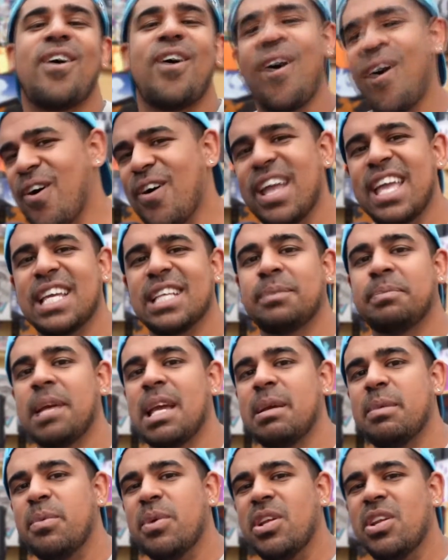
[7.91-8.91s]
oh yes
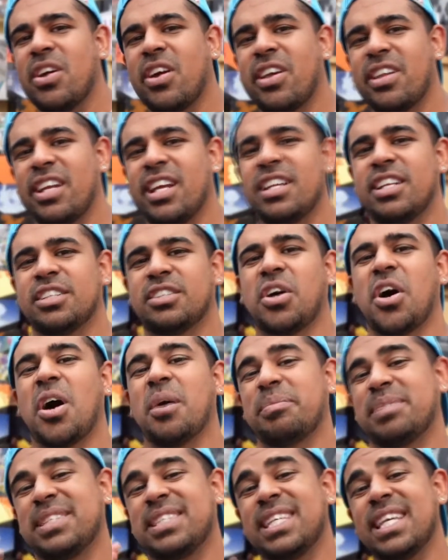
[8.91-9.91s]
baby, we're looking at the
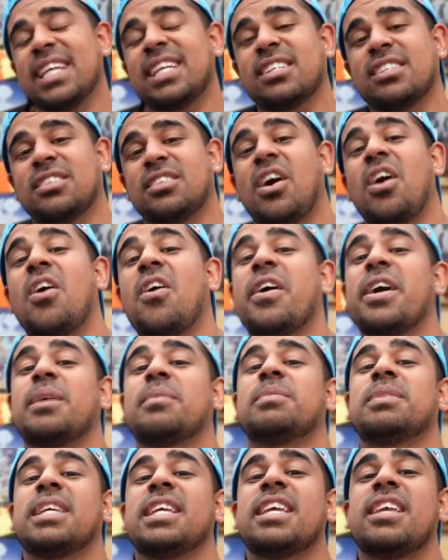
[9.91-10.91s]
top 6
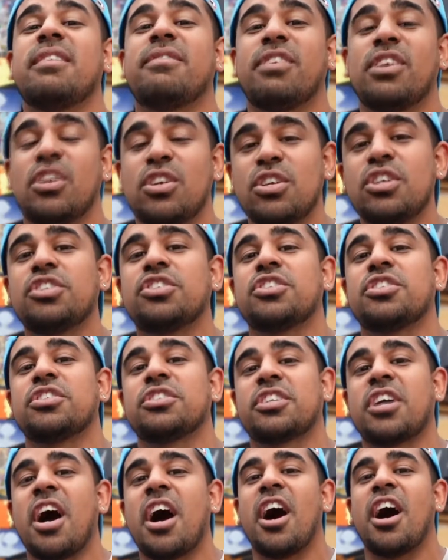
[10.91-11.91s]
times Eeveelutions
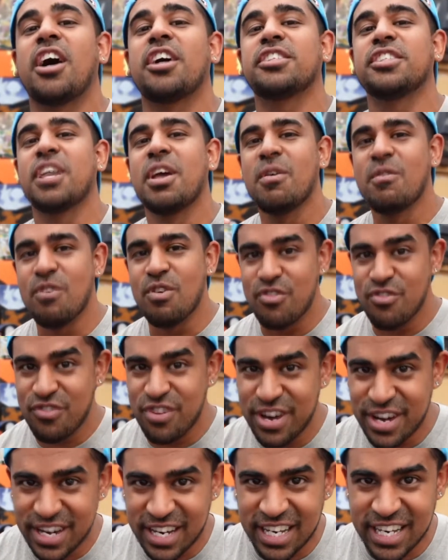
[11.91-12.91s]
cards were
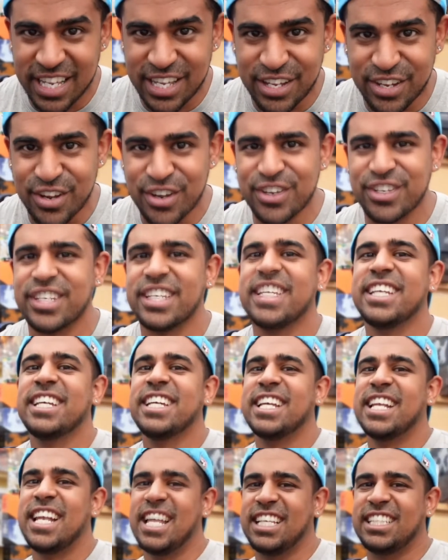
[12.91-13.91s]
really good.
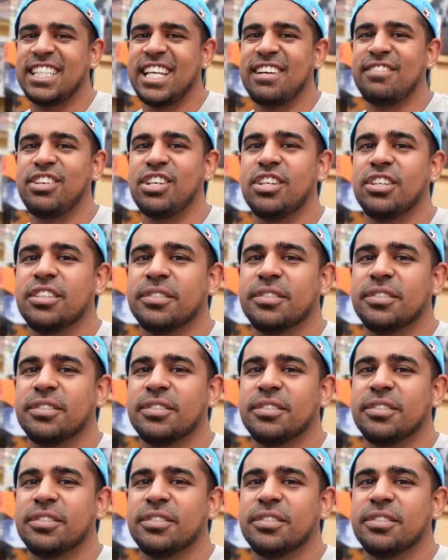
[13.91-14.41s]
Let's have a look.